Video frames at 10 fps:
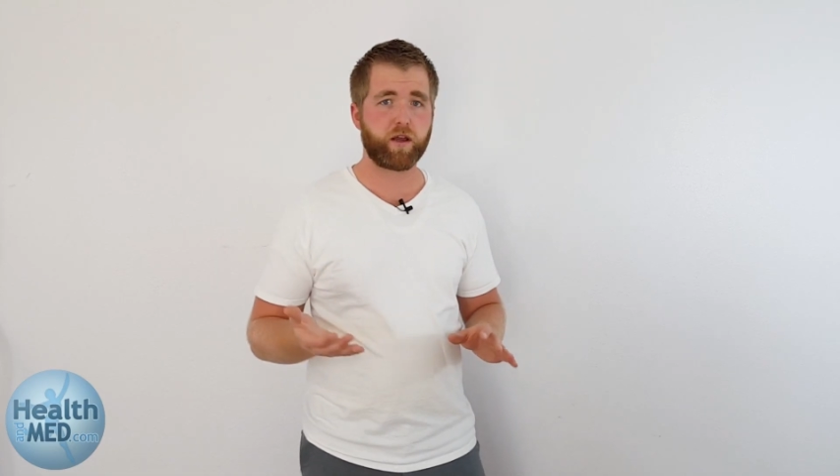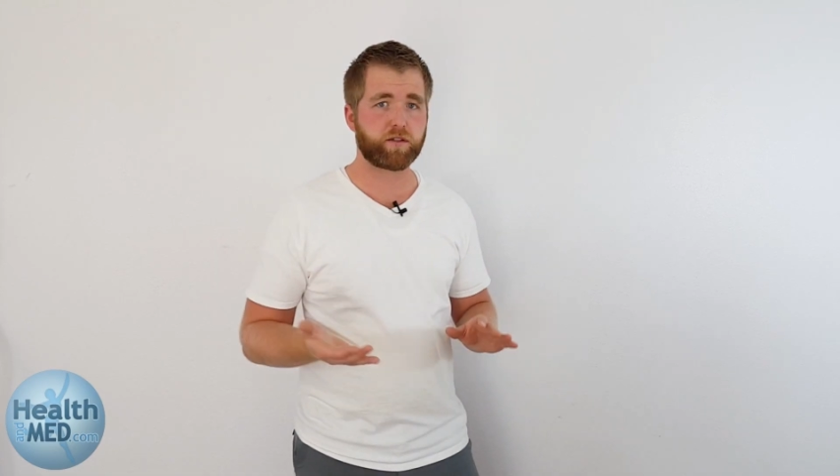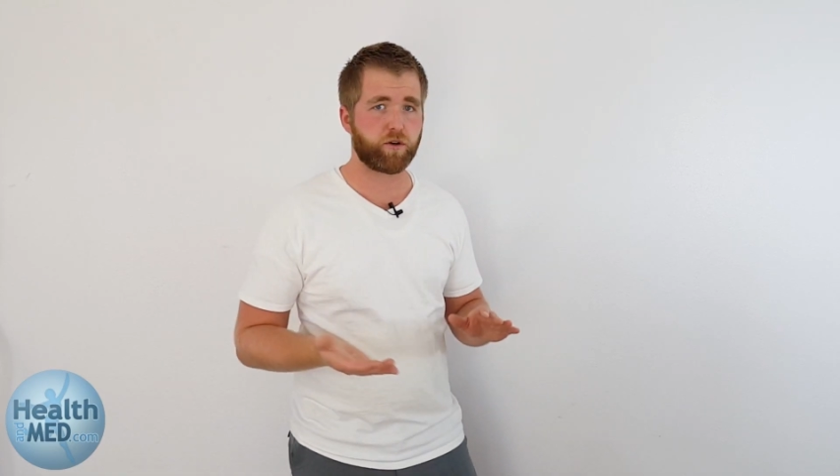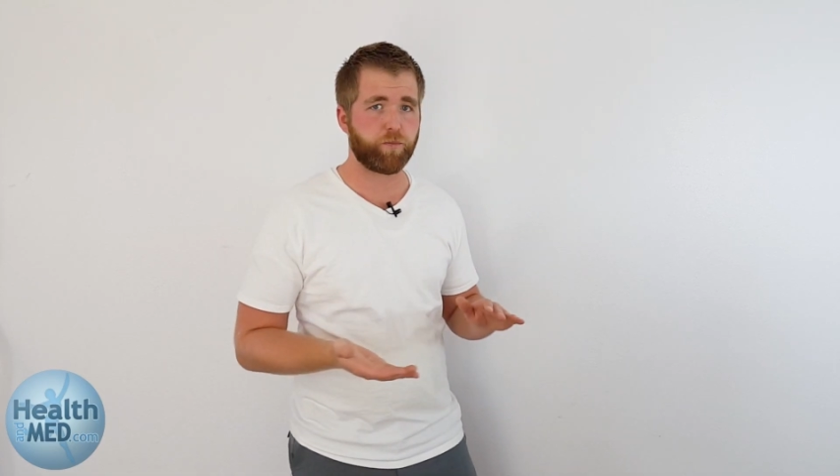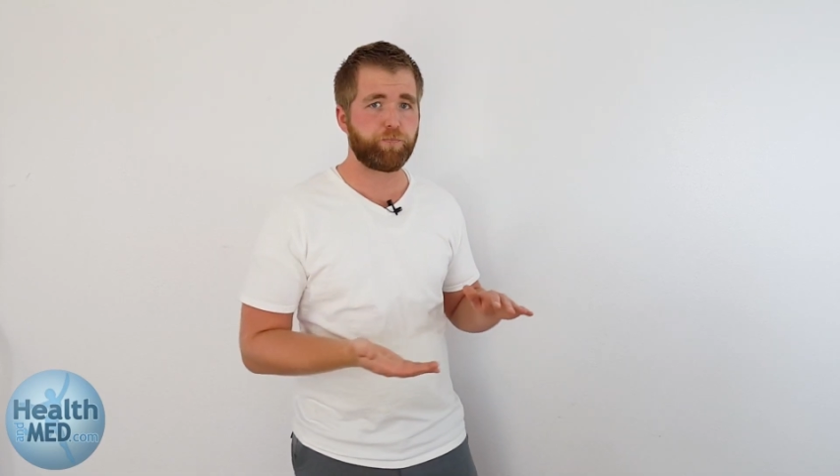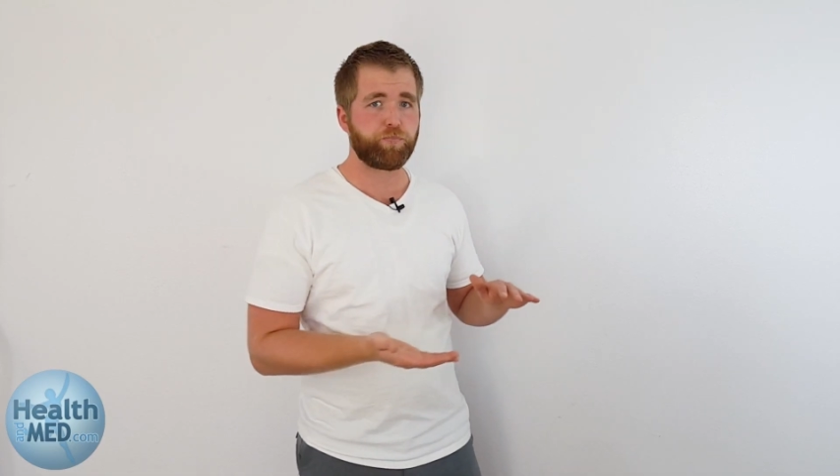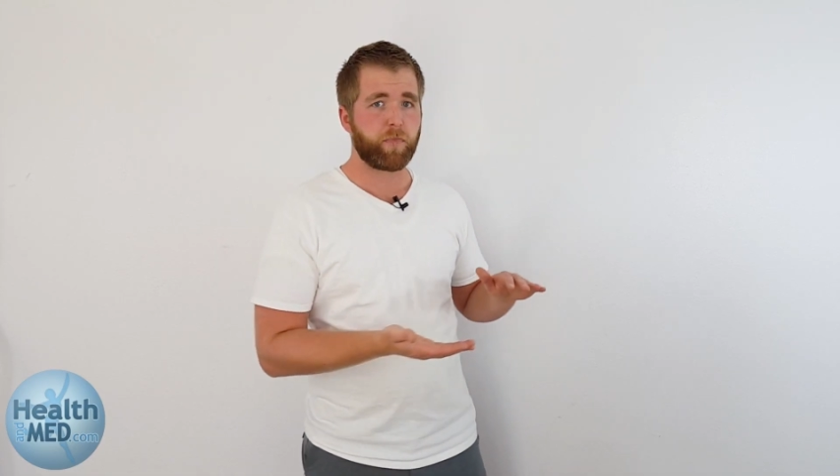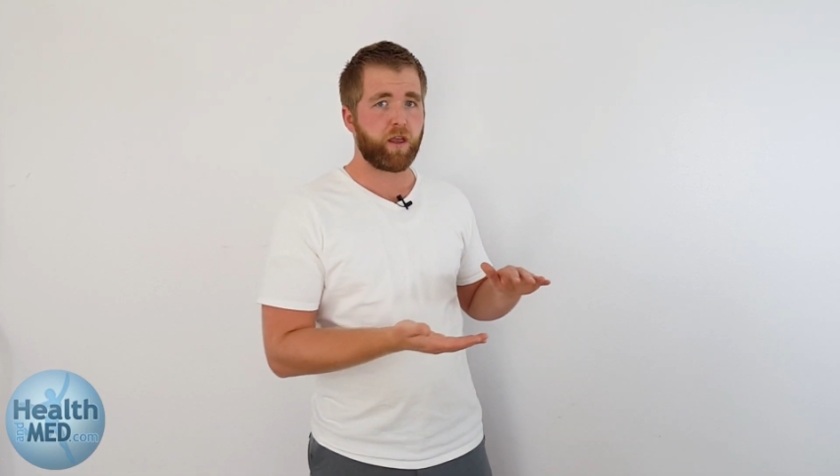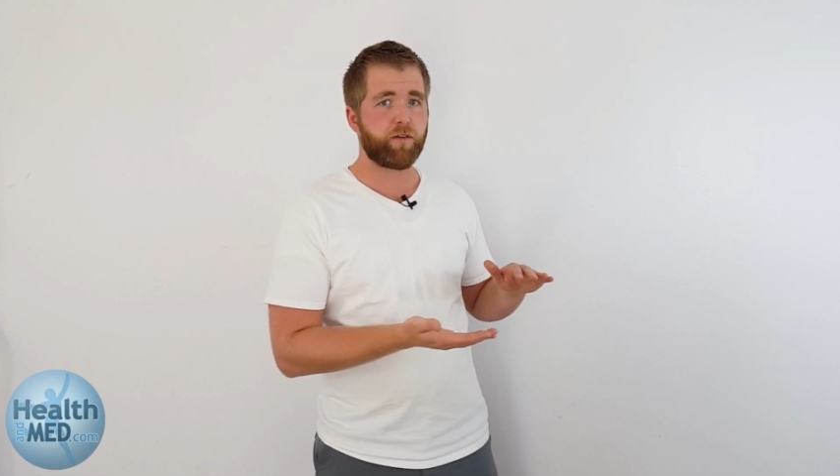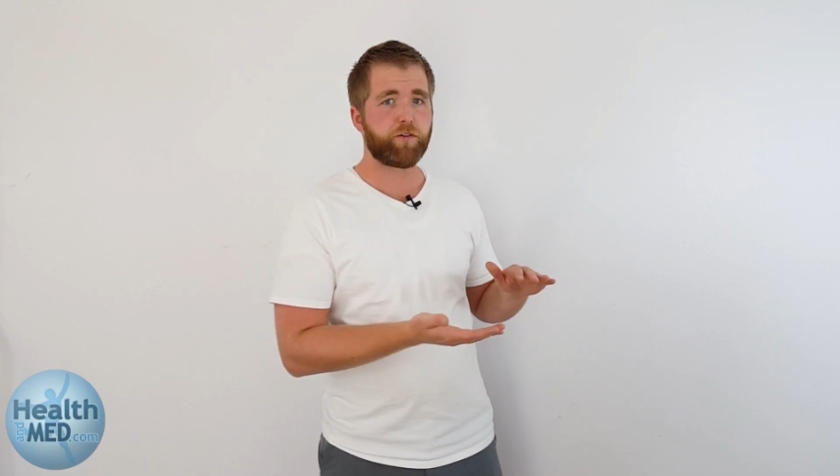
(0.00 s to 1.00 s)
So
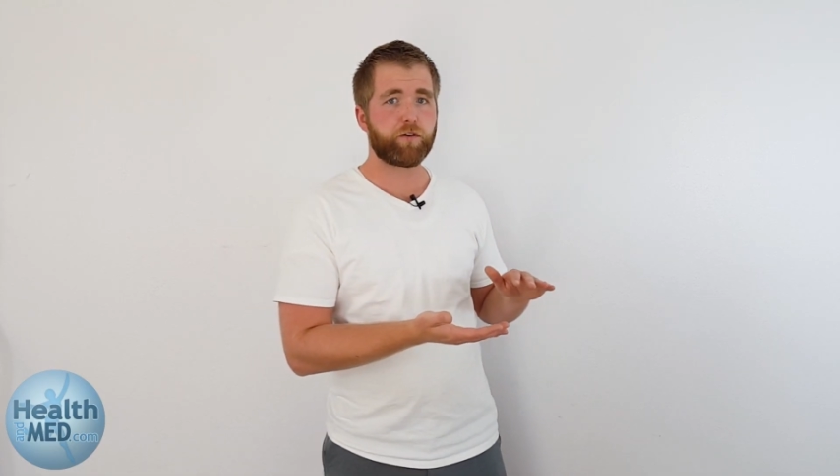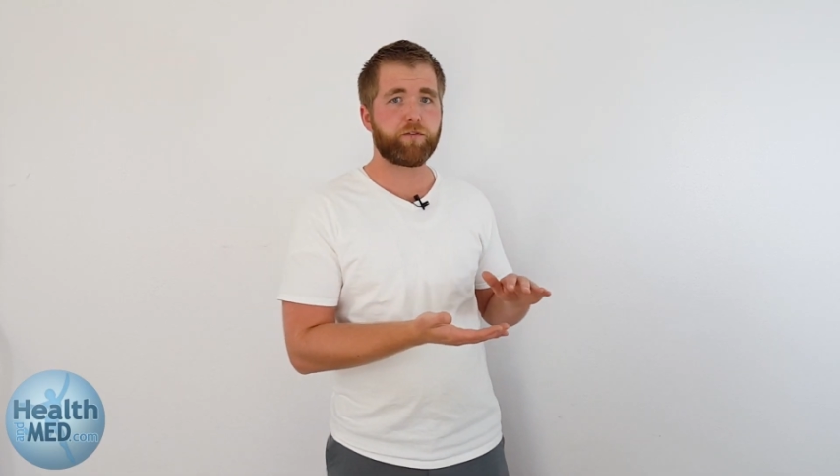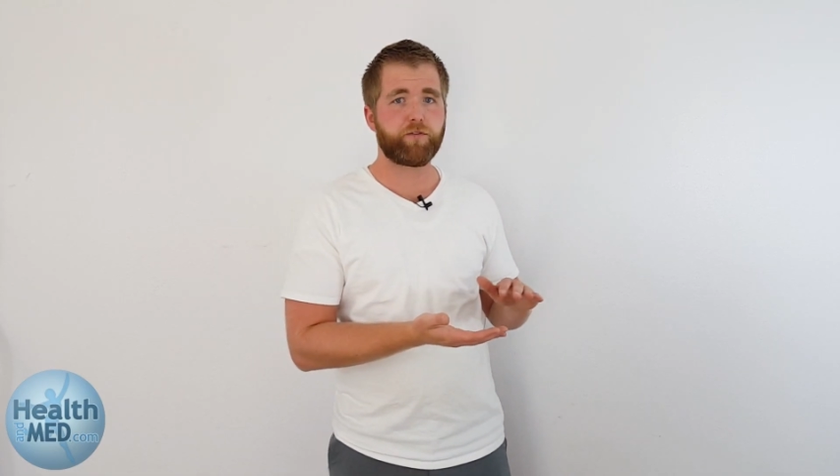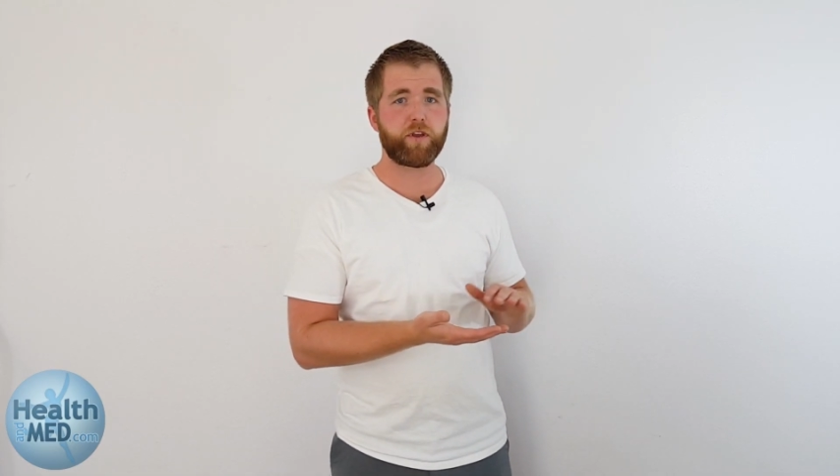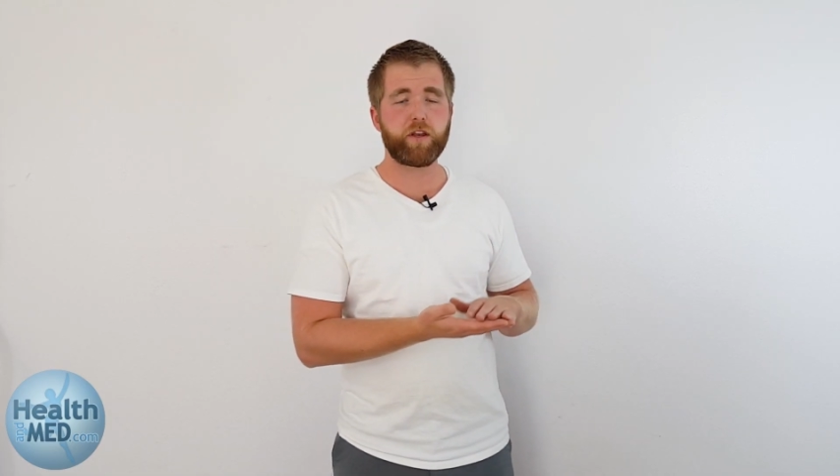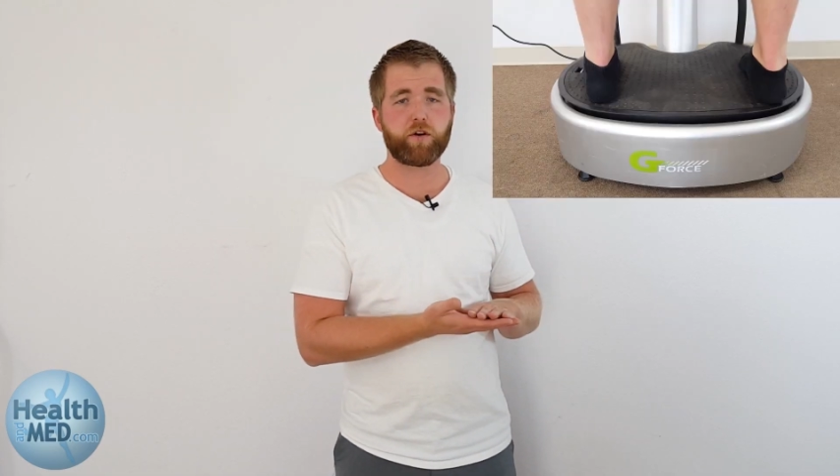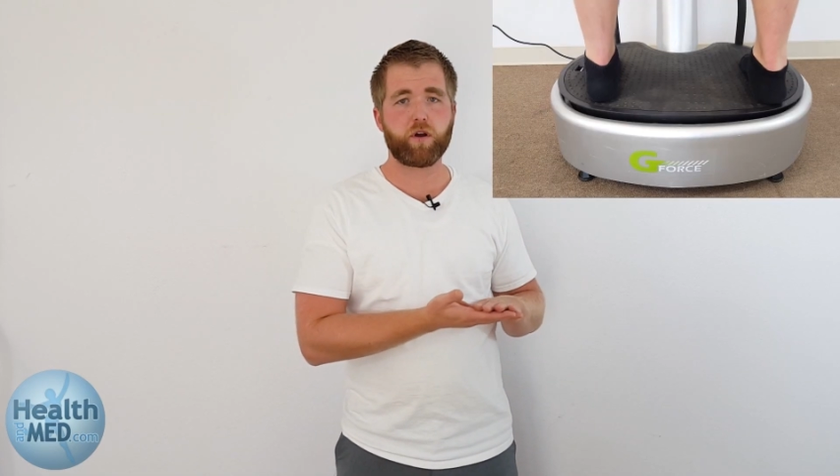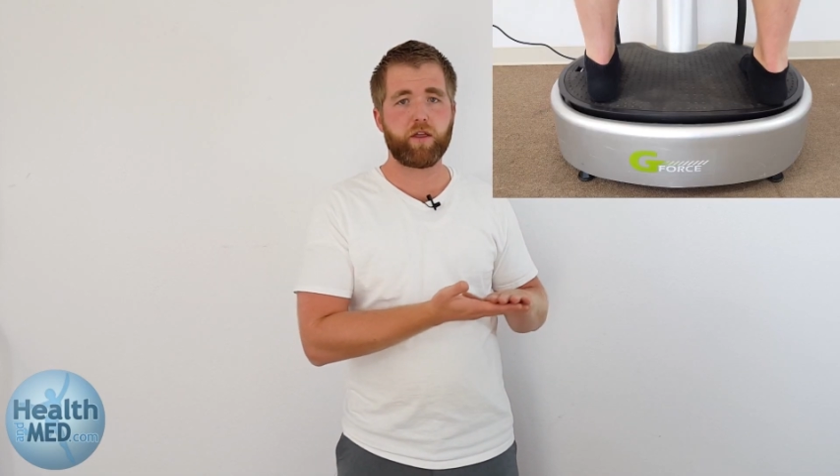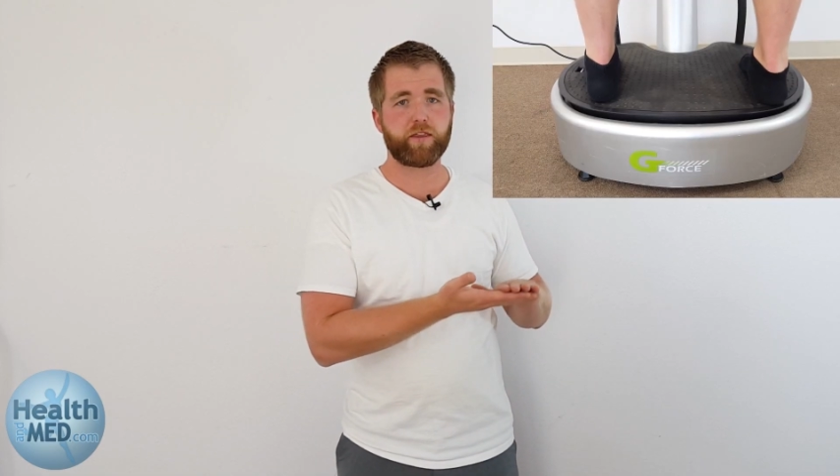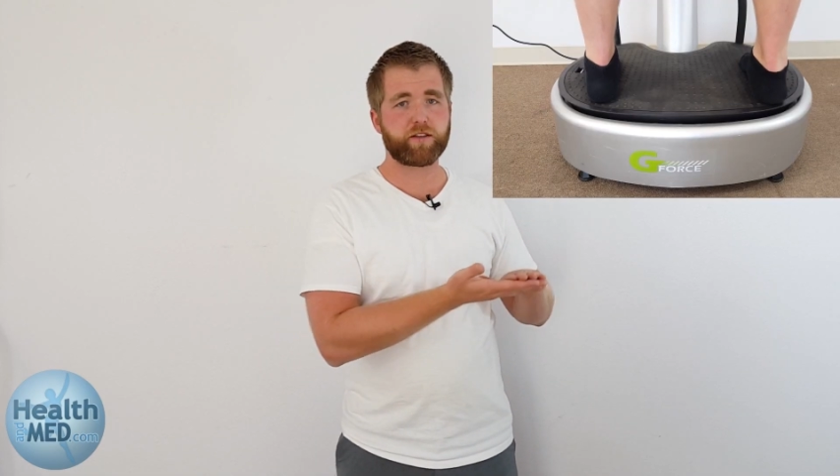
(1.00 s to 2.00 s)
if your feet are
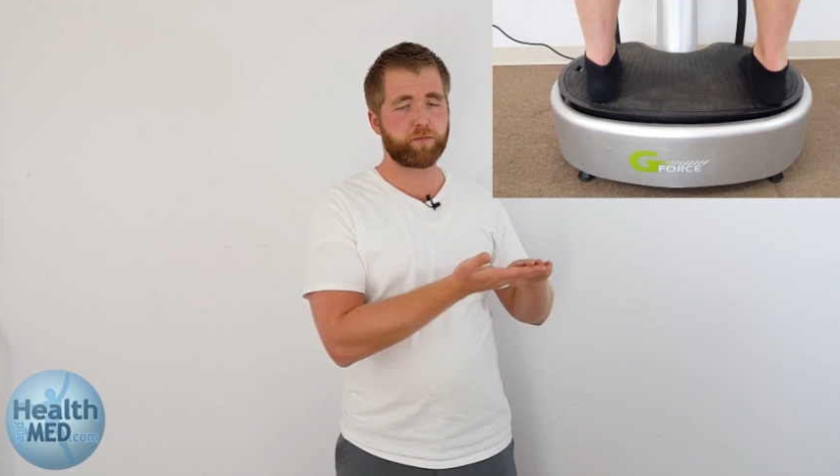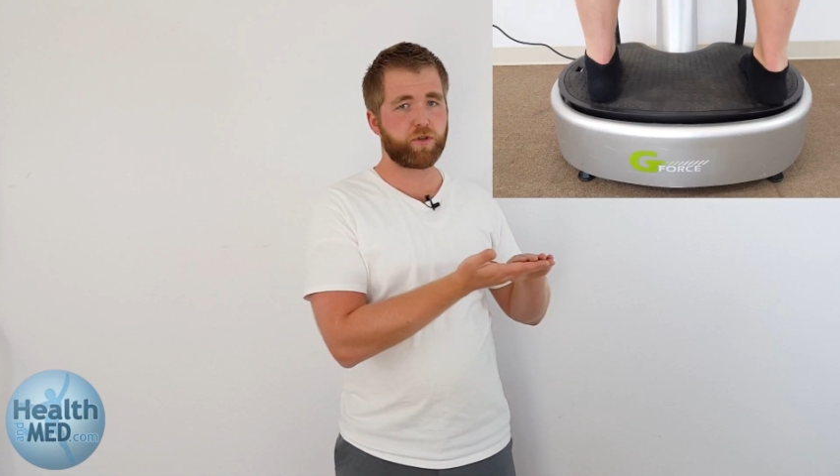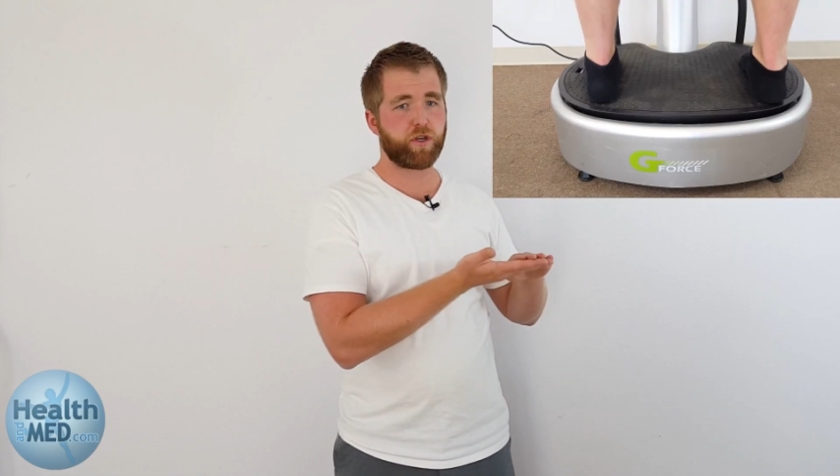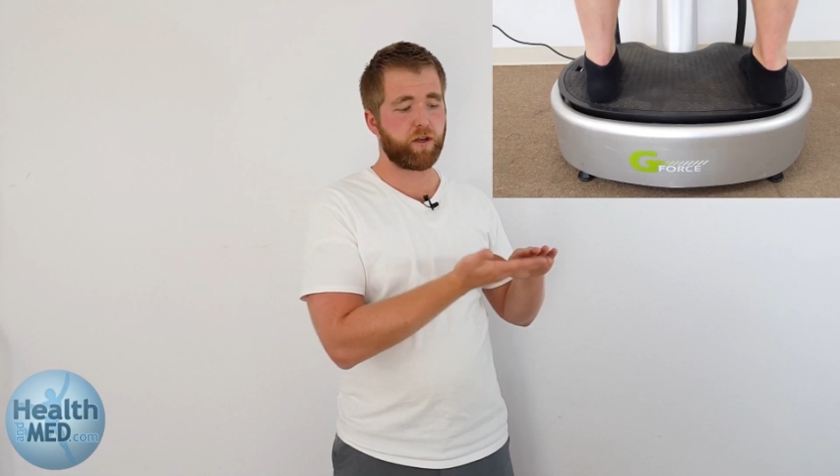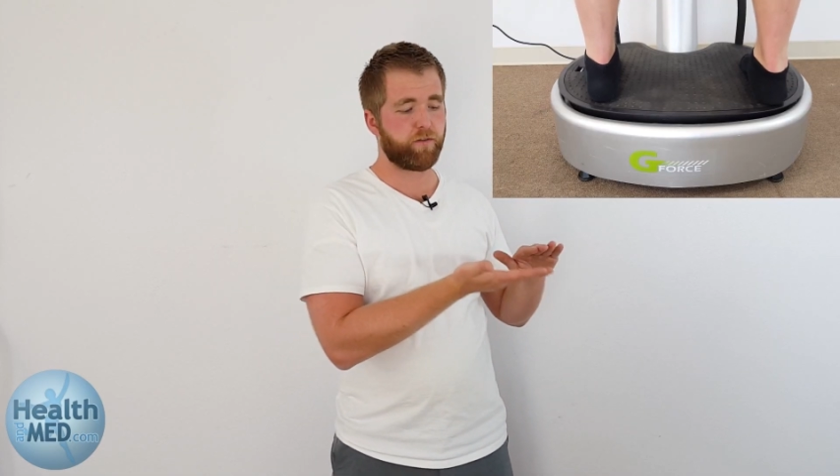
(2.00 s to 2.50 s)
on this machine,